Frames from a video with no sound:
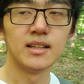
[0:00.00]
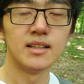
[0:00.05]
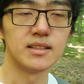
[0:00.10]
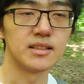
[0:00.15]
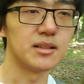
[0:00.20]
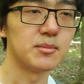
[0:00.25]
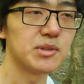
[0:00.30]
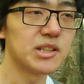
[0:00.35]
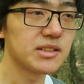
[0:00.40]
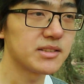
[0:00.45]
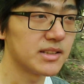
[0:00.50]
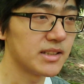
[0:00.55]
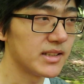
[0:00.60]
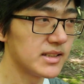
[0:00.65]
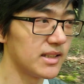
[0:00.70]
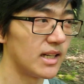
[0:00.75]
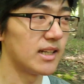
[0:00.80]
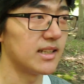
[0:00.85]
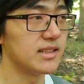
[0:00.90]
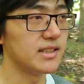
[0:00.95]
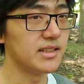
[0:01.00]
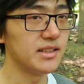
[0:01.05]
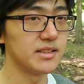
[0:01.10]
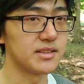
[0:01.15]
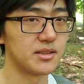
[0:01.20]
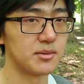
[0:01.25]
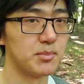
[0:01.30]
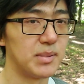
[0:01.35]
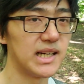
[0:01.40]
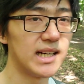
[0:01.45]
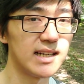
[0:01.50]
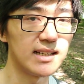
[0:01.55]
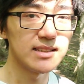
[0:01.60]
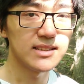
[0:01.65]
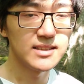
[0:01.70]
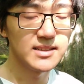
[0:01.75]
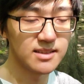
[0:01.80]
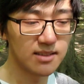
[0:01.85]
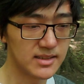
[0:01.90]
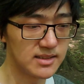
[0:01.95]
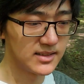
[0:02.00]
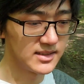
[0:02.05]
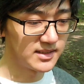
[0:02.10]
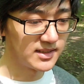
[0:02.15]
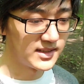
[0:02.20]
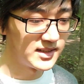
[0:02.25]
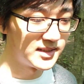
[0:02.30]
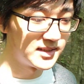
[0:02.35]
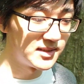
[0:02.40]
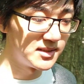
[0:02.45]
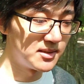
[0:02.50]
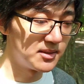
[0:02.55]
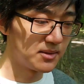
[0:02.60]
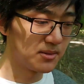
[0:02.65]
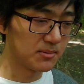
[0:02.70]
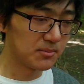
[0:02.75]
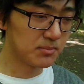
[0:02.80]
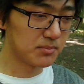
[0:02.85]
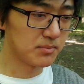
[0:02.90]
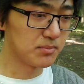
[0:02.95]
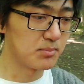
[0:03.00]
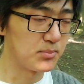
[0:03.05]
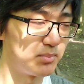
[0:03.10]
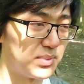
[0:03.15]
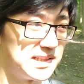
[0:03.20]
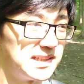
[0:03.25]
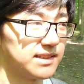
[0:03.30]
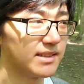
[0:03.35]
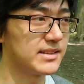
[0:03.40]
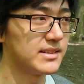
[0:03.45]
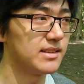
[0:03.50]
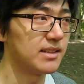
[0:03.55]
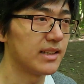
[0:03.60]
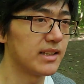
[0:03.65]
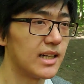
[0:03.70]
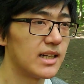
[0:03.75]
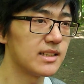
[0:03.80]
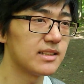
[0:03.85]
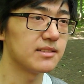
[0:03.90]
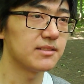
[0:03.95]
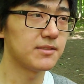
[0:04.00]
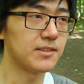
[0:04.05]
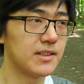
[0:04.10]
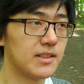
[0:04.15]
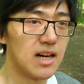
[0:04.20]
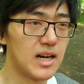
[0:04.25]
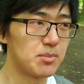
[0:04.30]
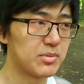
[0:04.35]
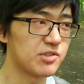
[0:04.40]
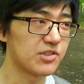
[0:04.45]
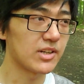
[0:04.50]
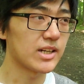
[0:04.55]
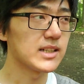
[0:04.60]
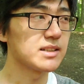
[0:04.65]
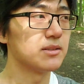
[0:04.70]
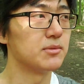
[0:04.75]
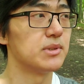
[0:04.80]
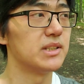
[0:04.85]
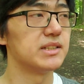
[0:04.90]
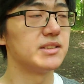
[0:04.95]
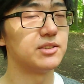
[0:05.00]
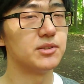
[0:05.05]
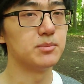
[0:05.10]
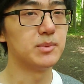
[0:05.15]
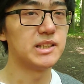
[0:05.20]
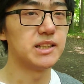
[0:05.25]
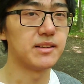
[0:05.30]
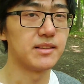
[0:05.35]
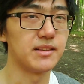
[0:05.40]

Now, I'm not saying IDEs are bad, but they kind of abstract away too many